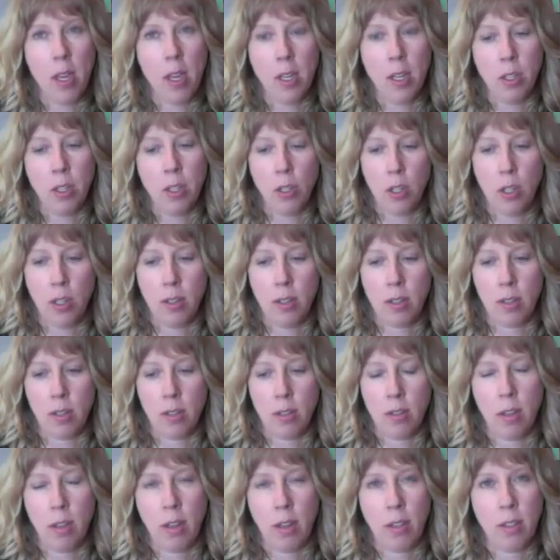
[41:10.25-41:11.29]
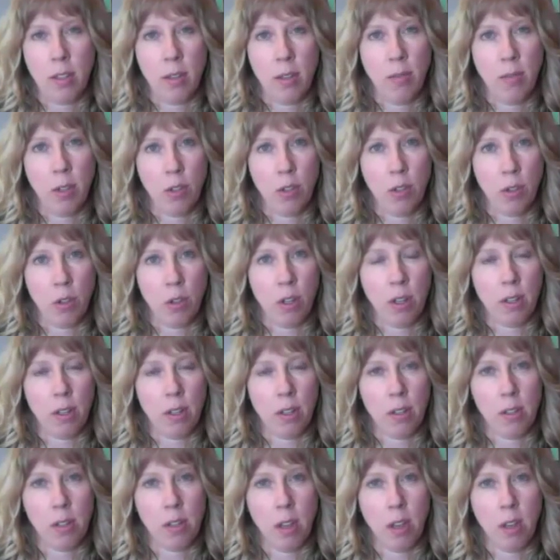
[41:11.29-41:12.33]
She's a scientific
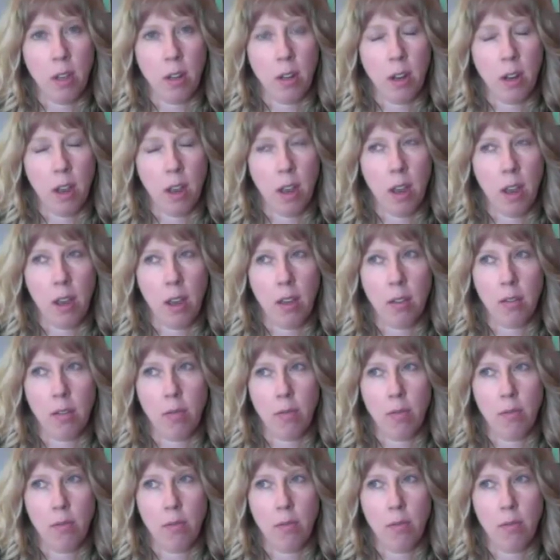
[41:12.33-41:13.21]
journalist that had